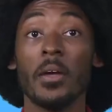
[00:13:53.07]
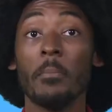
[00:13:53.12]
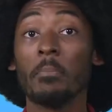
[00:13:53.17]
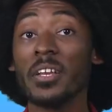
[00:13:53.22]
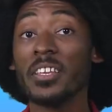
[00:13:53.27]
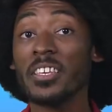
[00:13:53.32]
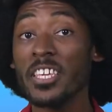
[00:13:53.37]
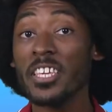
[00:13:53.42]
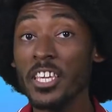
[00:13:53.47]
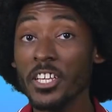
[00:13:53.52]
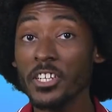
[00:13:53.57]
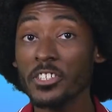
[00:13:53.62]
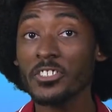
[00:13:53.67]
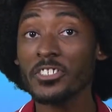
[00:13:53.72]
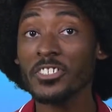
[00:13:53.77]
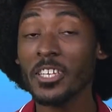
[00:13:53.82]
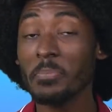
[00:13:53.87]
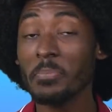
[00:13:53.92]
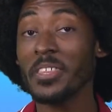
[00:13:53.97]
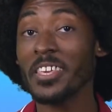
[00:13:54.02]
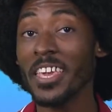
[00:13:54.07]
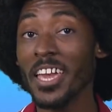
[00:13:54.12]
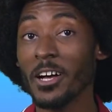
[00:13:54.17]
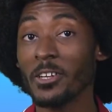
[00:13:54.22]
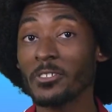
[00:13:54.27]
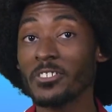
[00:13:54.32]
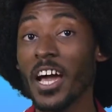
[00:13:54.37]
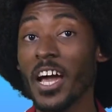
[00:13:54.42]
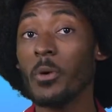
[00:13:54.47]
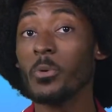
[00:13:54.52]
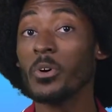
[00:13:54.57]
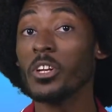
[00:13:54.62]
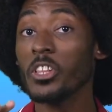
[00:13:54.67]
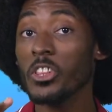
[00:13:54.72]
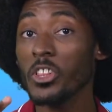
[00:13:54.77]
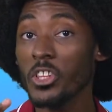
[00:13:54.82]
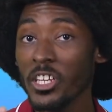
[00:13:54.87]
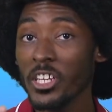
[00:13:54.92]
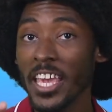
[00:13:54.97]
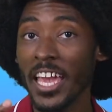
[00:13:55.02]
But here's something else I want to
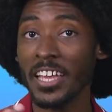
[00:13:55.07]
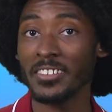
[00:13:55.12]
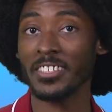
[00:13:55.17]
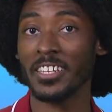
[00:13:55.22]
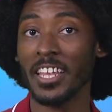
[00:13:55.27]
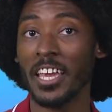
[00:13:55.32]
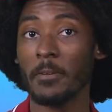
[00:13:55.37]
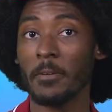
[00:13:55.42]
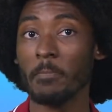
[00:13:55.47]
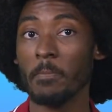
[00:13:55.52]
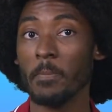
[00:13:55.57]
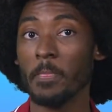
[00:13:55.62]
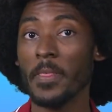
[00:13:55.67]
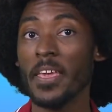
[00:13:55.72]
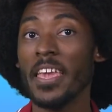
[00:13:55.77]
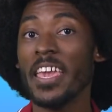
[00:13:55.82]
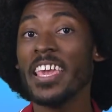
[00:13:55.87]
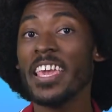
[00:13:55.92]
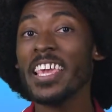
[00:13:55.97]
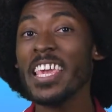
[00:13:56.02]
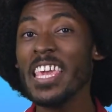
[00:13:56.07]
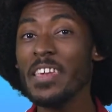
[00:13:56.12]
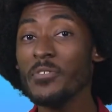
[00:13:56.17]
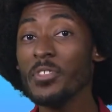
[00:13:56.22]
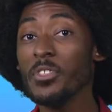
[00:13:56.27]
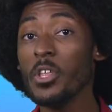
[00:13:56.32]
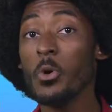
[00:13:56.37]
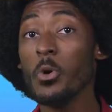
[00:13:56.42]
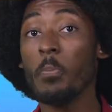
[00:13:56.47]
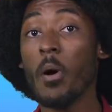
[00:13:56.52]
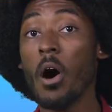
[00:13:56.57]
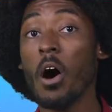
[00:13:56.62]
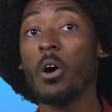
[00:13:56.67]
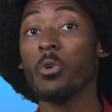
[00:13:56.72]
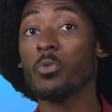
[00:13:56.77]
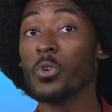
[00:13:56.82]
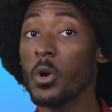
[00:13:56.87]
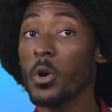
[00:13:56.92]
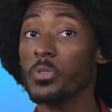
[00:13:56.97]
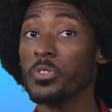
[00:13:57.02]
look at today. Even though
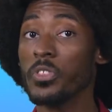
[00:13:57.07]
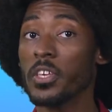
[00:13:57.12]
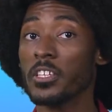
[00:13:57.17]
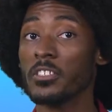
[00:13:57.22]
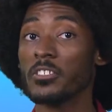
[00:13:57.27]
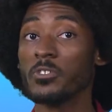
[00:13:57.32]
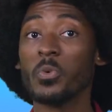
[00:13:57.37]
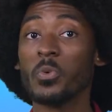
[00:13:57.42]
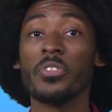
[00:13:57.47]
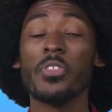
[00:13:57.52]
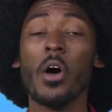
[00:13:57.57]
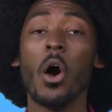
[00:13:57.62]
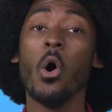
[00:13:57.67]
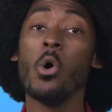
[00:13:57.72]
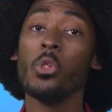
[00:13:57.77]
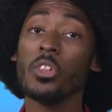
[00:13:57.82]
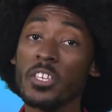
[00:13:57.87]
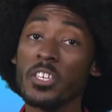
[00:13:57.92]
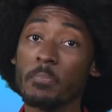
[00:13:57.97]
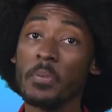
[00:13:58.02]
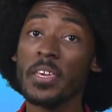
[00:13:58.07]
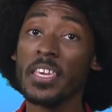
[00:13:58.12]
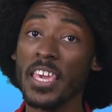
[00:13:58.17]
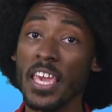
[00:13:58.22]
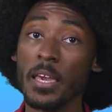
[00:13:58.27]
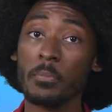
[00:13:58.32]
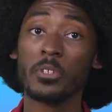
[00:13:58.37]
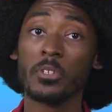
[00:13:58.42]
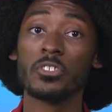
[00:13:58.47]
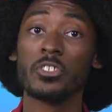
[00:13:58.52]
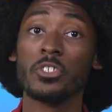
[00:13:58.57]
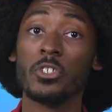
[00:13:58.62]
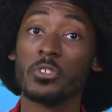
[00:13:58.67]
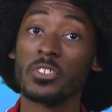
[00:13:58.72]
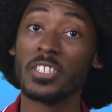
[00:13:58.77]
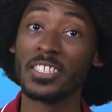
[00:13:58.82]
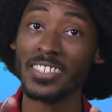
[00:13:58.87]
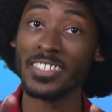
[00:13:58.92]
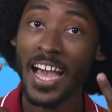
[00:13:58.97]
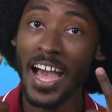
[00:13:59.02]
Paul wrote this with only being able to
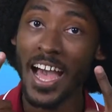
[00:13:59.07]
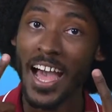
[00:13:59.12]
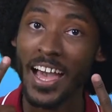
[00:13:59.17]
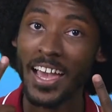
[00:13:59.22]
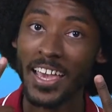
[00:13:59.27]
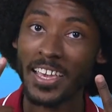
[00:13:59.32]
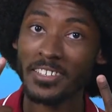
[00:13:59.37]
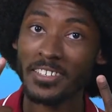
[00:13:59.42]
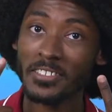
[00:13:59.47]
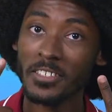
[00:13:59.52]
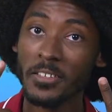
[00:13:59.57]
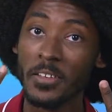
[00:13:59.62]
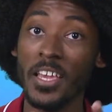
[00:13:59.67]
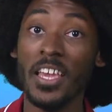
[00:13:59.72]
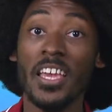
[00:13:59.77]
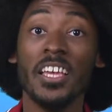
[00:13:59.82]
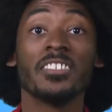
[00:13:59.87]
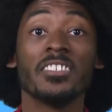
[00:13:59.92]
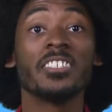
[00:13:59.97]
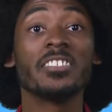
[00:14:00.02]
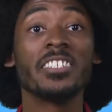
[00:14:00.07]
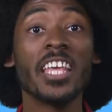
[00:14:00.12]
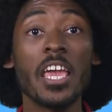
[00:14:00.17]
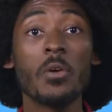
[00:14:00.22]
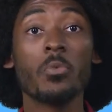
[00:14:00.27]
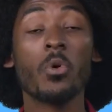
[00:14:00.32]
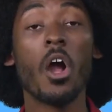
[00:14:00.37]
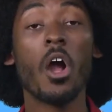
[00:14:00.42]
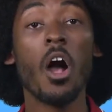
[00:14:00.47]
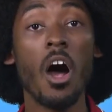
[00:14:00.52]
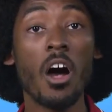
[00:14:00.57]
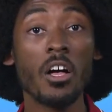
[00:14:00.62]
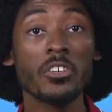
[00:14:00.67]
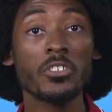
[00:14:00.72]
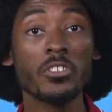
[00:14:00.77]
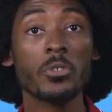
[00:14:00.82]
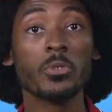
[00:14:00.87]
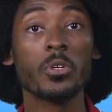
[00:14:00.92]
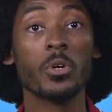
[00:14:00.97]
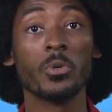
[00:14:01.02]
use his eyes, today we're
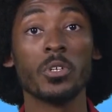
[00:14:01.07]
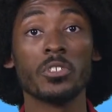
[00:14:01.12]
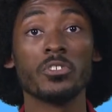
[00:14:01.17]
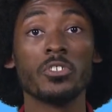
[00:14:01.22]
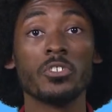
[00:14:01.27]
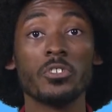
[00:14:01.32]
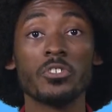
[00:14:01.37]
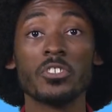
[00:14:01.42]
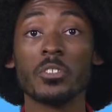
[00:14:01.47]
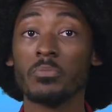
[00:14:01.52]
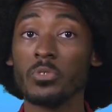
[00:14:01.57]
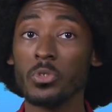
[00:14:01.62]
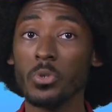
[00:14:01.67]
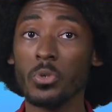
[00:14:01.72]
also going to use some